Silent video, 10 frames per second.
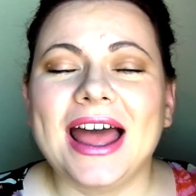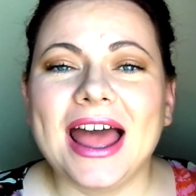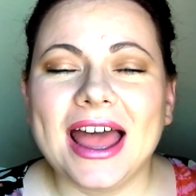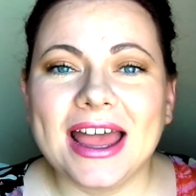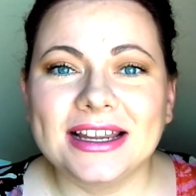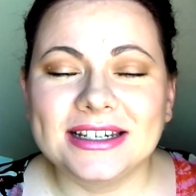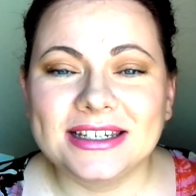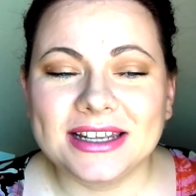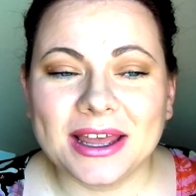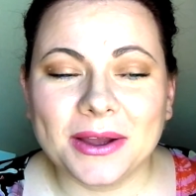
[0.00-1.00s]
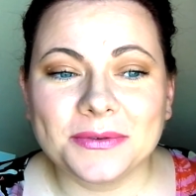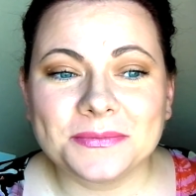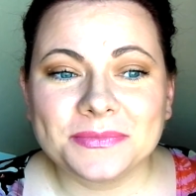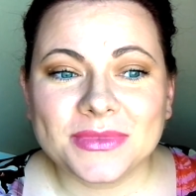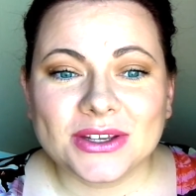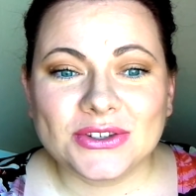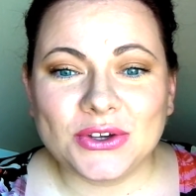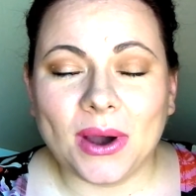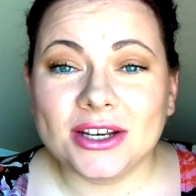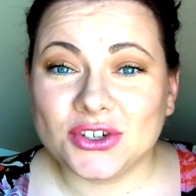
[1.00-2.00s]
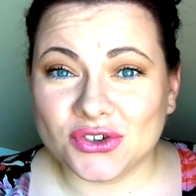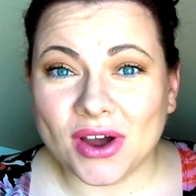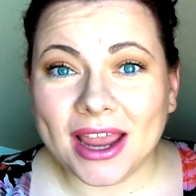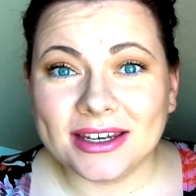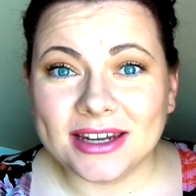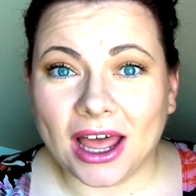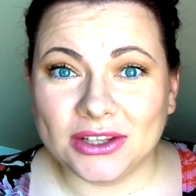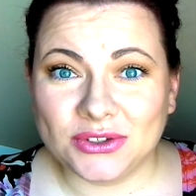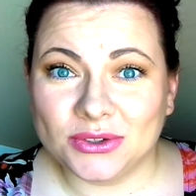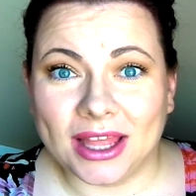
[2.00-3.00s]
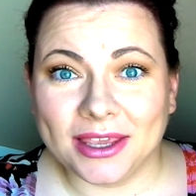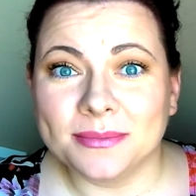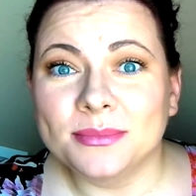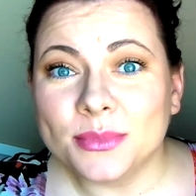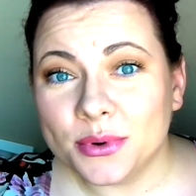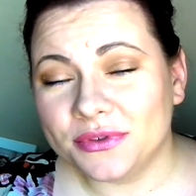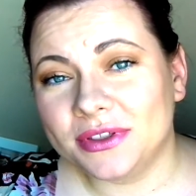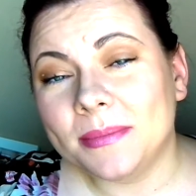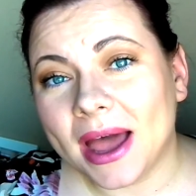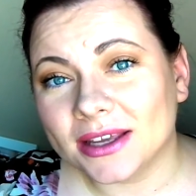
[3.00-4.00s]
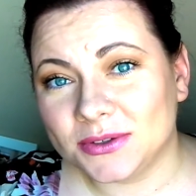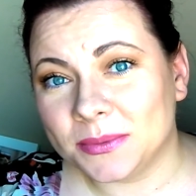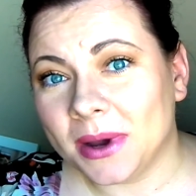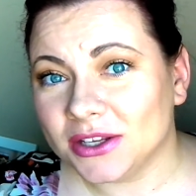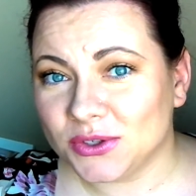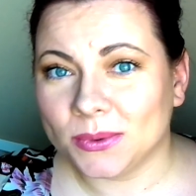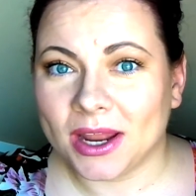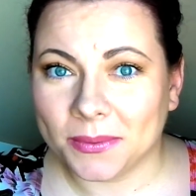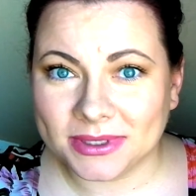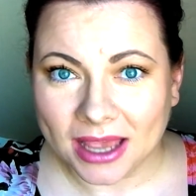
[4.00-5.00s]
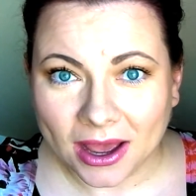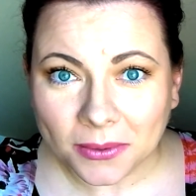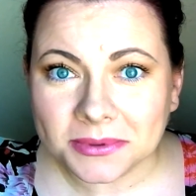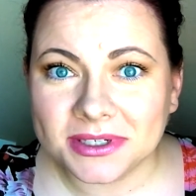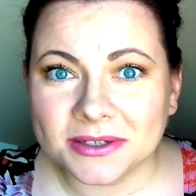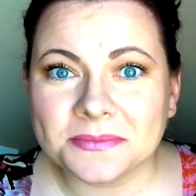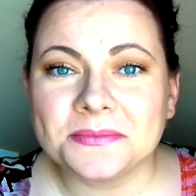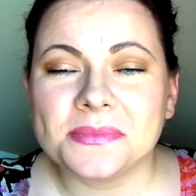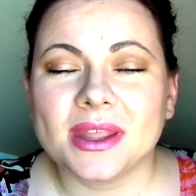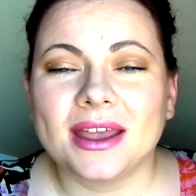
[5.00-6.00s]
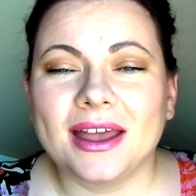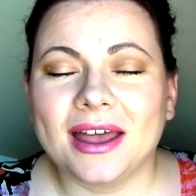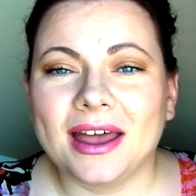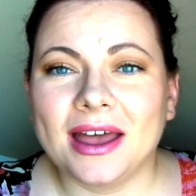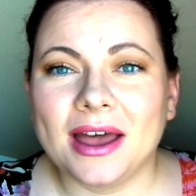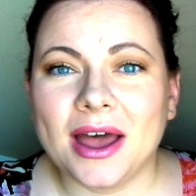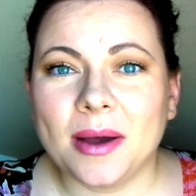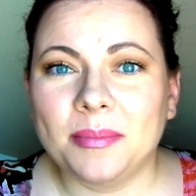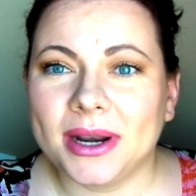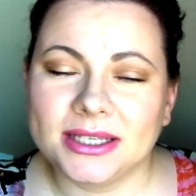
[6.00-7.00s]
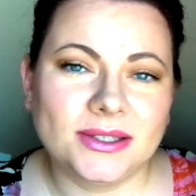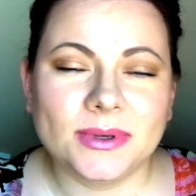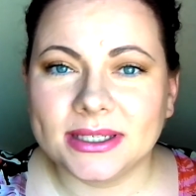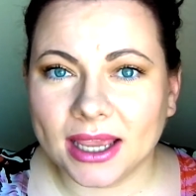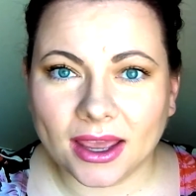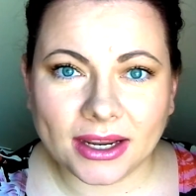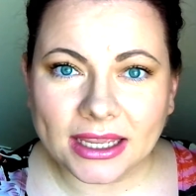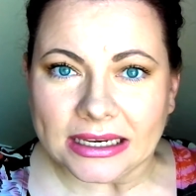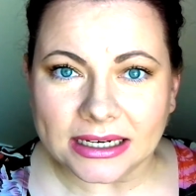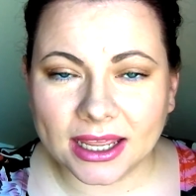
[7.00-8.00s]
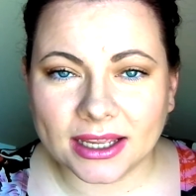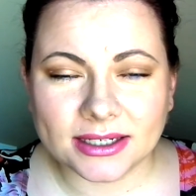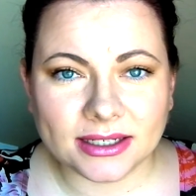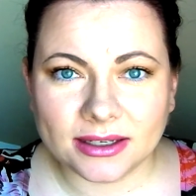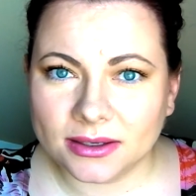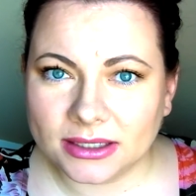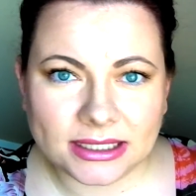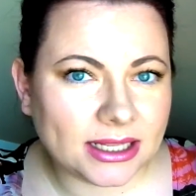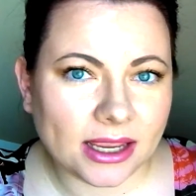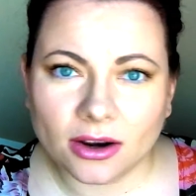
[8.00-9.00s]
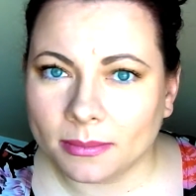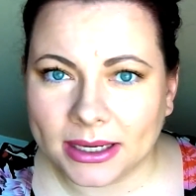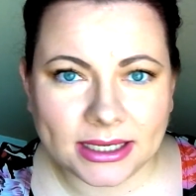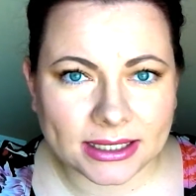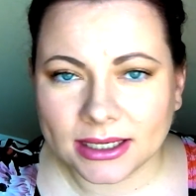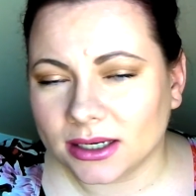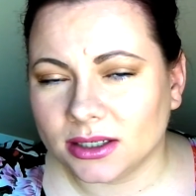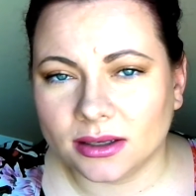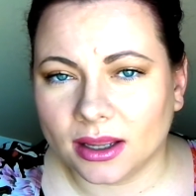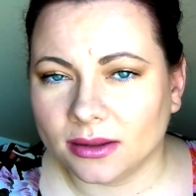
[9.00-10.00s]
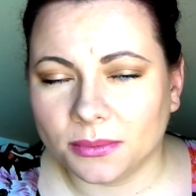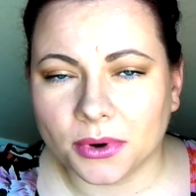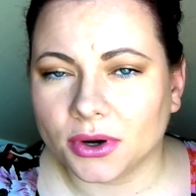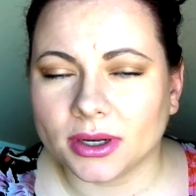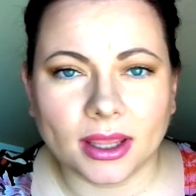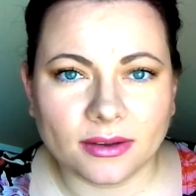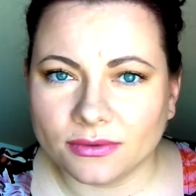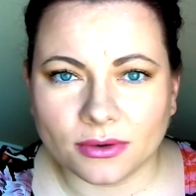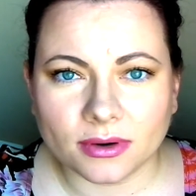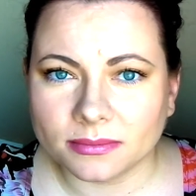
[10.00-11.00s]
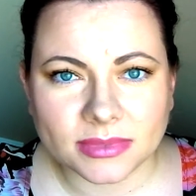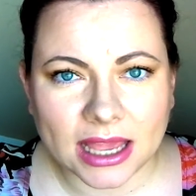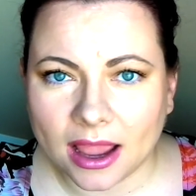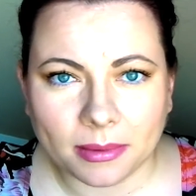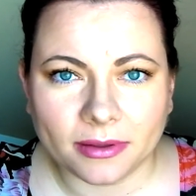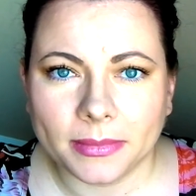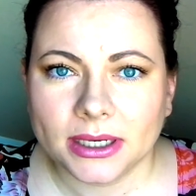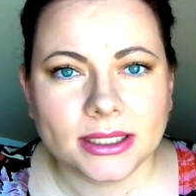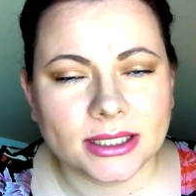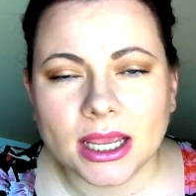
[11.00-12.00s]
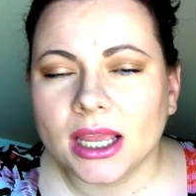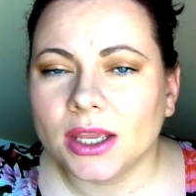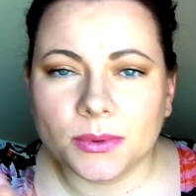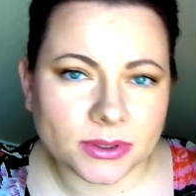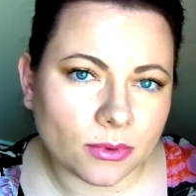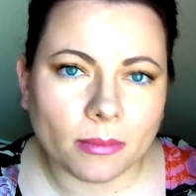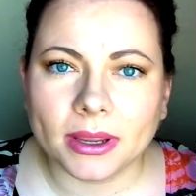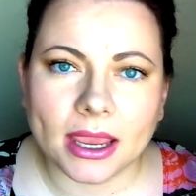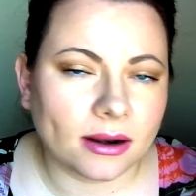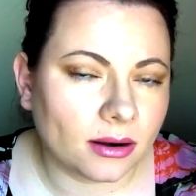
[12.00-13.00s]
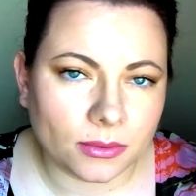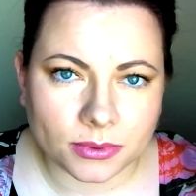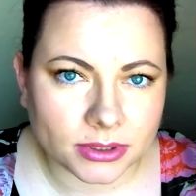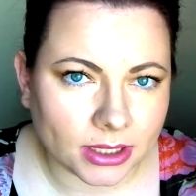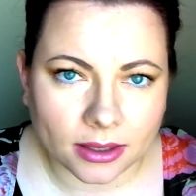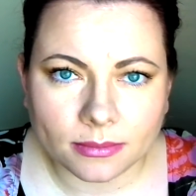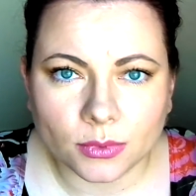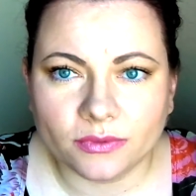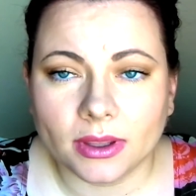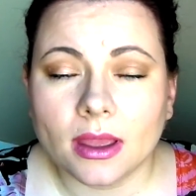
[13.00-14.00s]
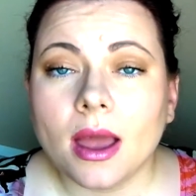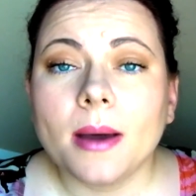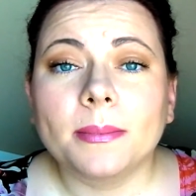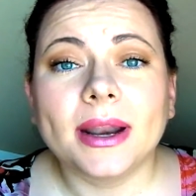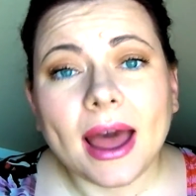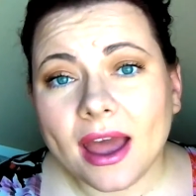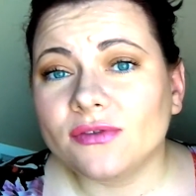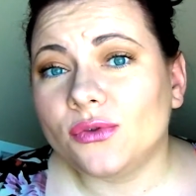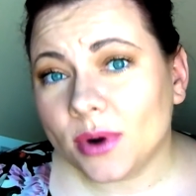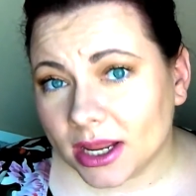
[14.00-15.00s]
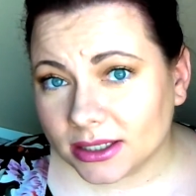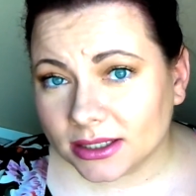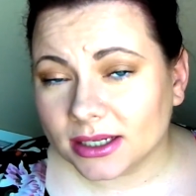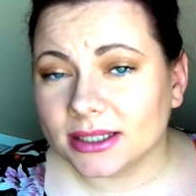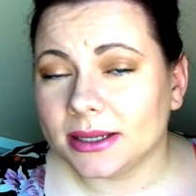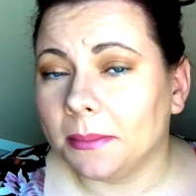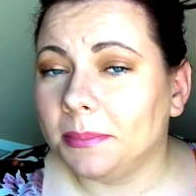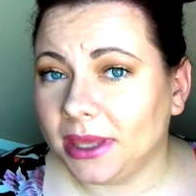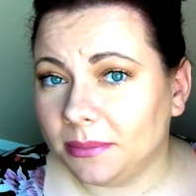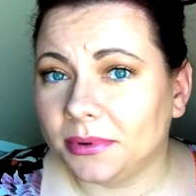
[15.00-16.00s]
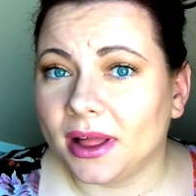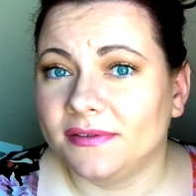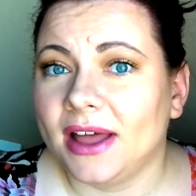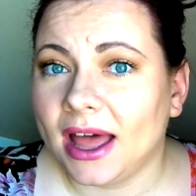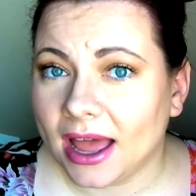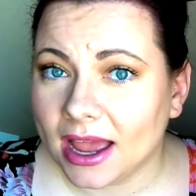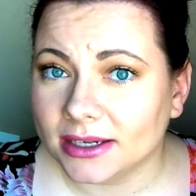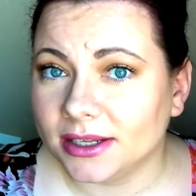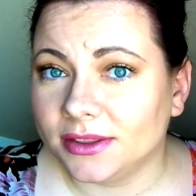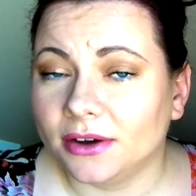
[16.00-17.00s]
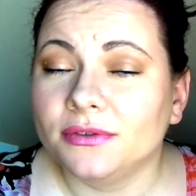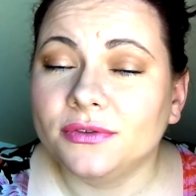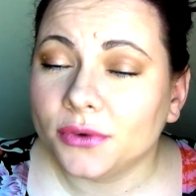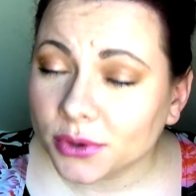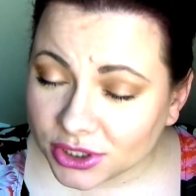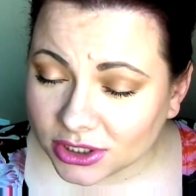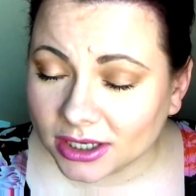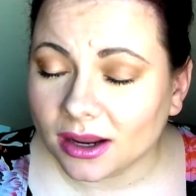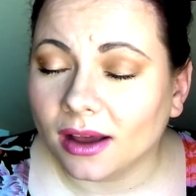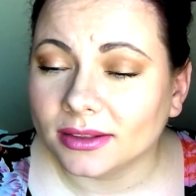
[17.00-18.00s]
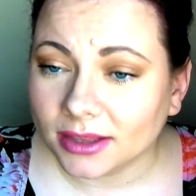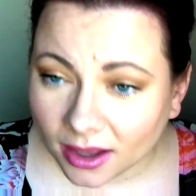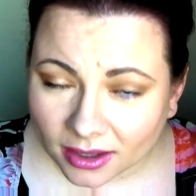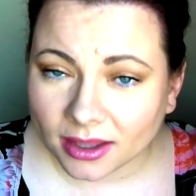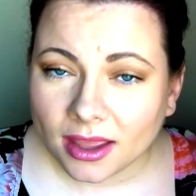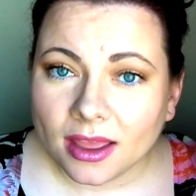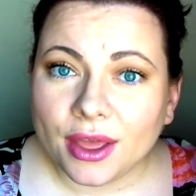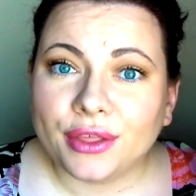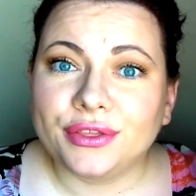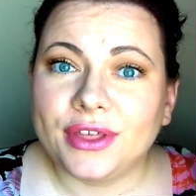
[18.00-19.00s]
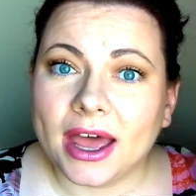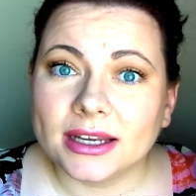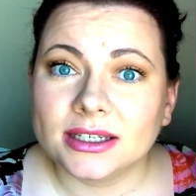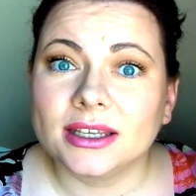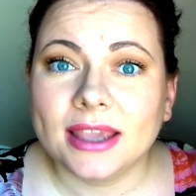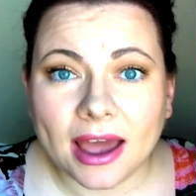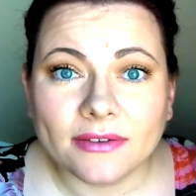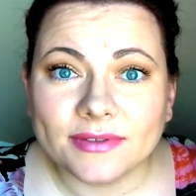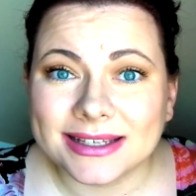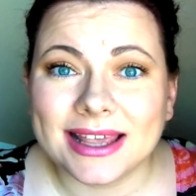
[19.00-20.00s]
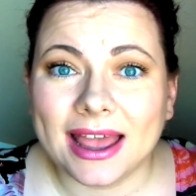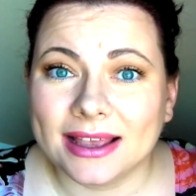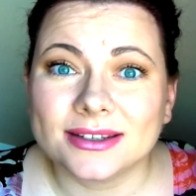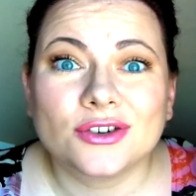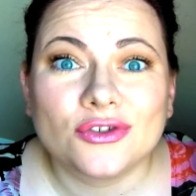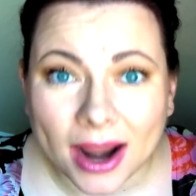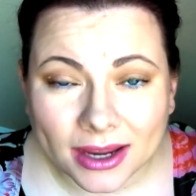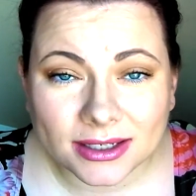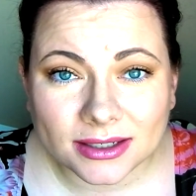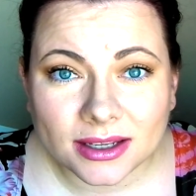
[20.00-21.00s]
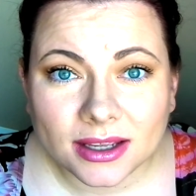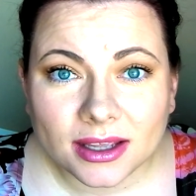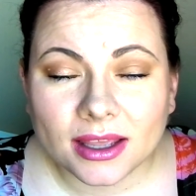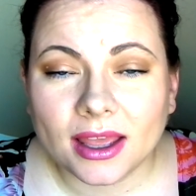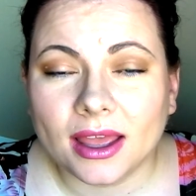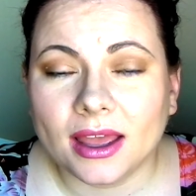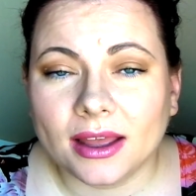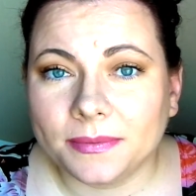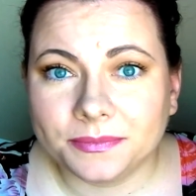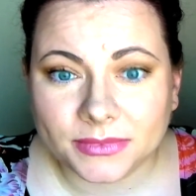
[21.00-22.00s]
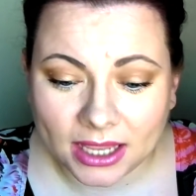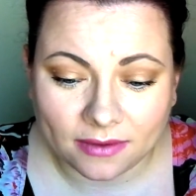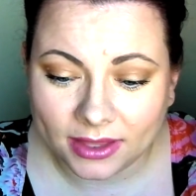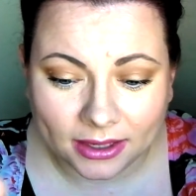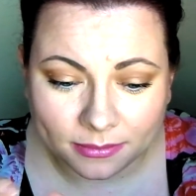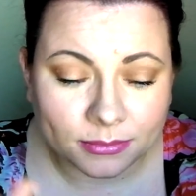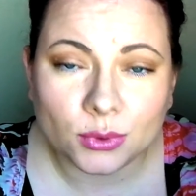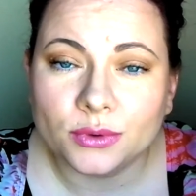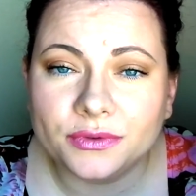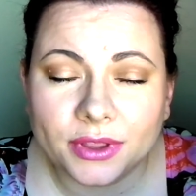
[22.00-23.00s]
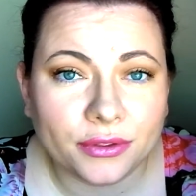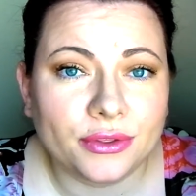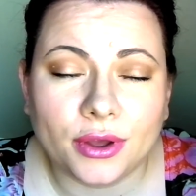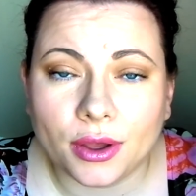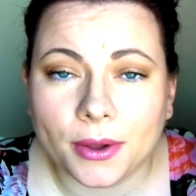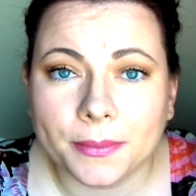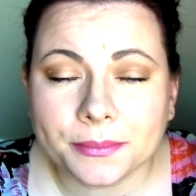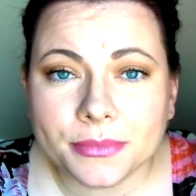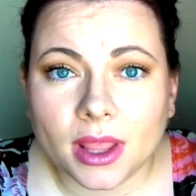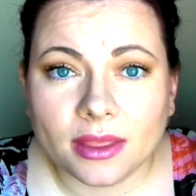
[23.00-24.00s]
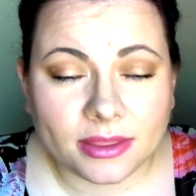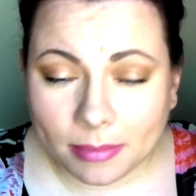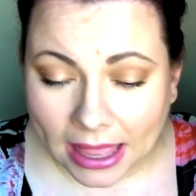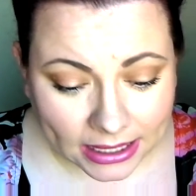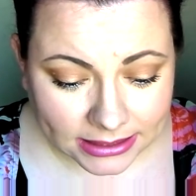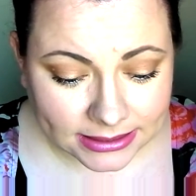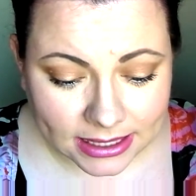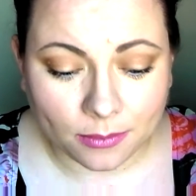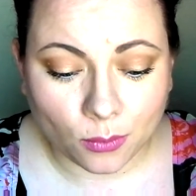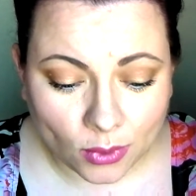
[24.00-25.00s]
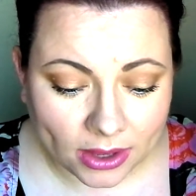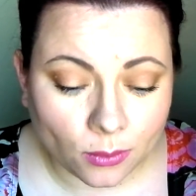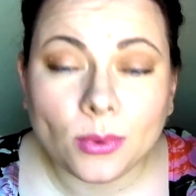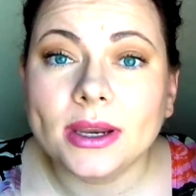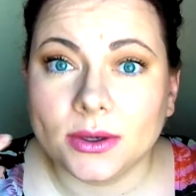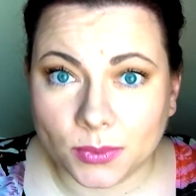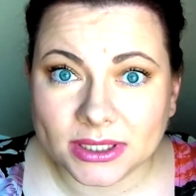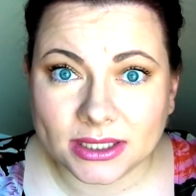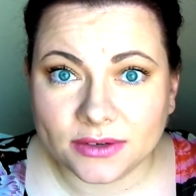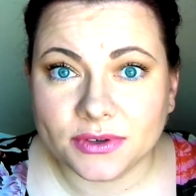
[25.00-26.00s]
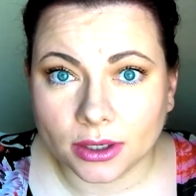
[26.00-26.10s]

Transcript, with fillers: and uh, so I tried not to like move the bag too much when I was out uh, but as soon as I got in and it stayed on my desk at, at work like for a couple of minutes, it was warm again and it was like moving. But I have read that some people have had the unfortunate unluck that the canvas has cracked. Uh, they have like moved the, the bag in some way when it was stiff